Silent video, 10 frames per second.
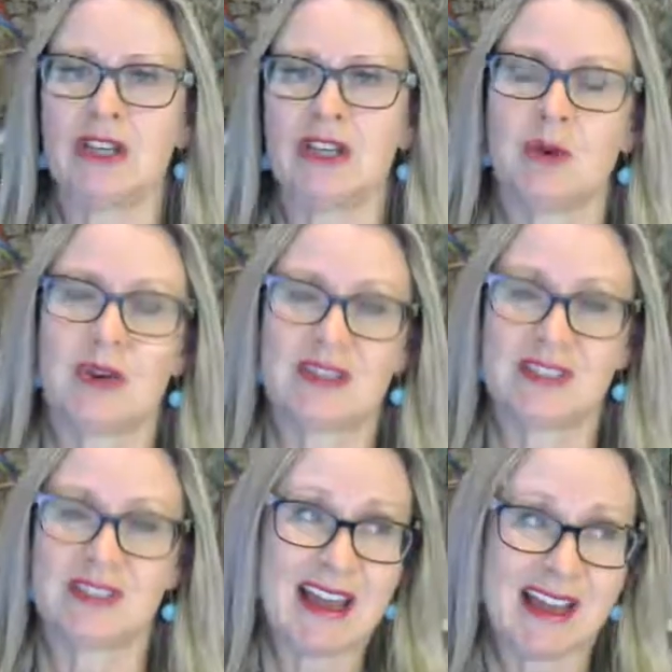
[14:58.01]
you are
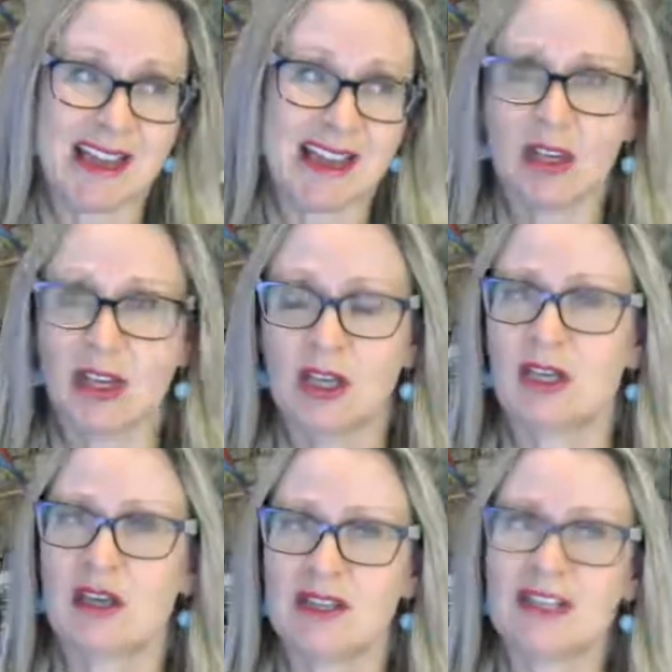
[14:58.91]
saying,
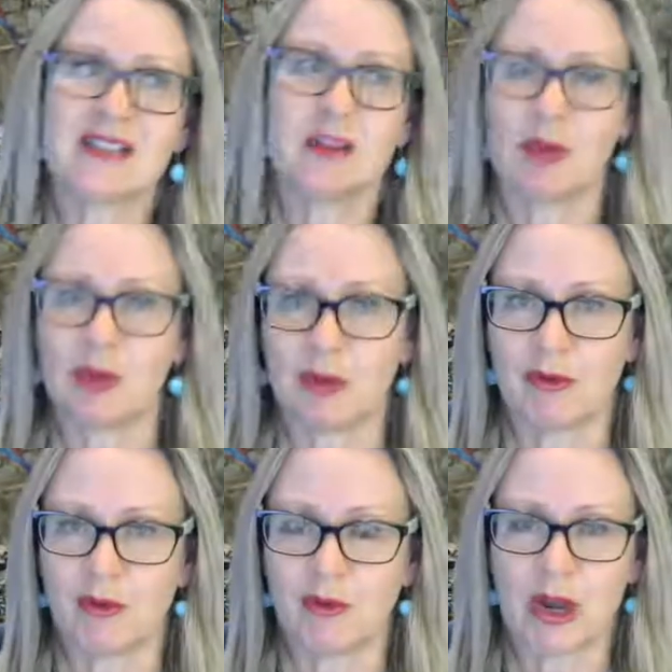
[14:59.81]
yes, I'm going to
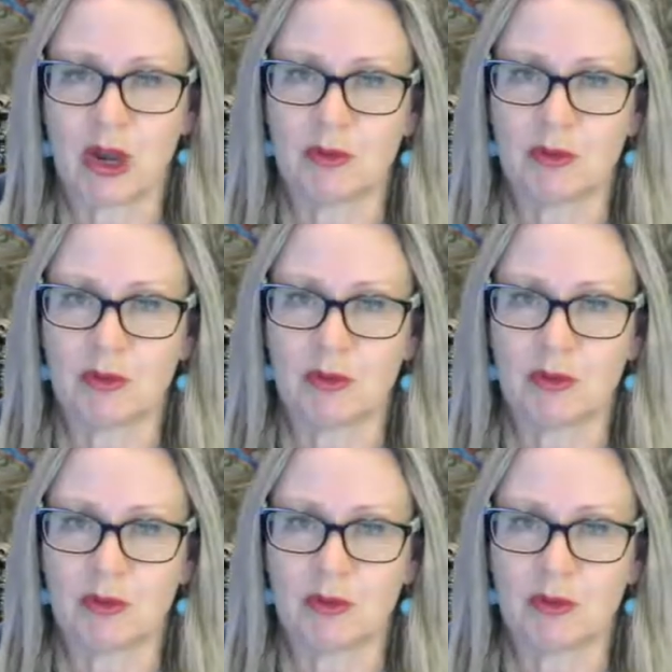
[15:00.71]
perform my